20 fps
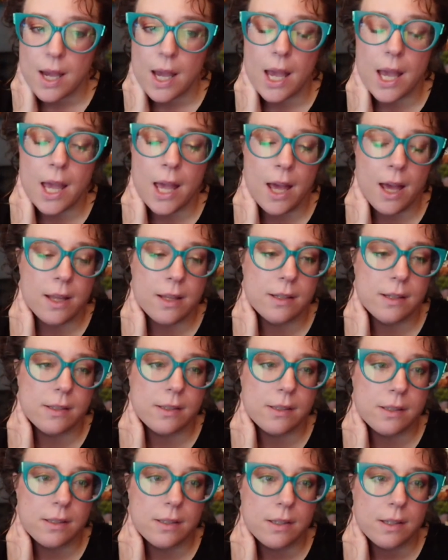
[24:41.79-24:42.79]

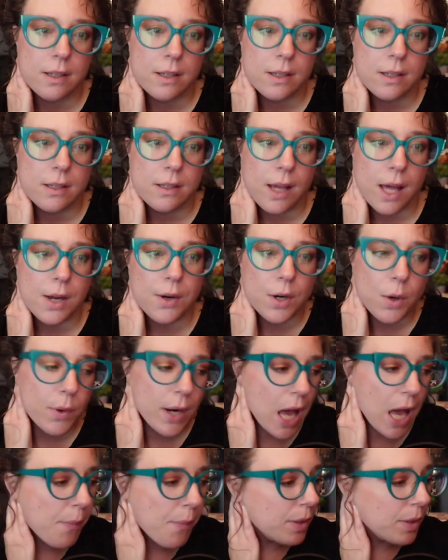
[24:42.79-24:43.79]
and I don't know what
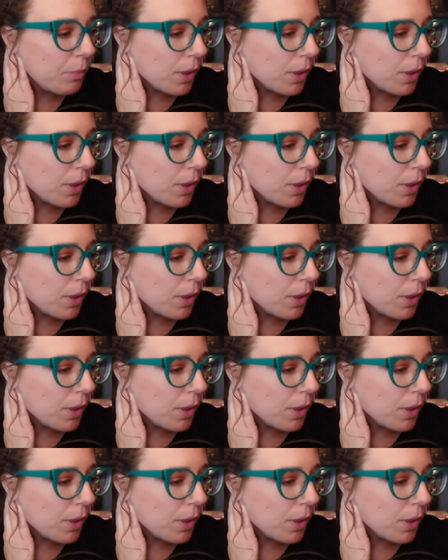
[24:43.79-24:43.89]
happened,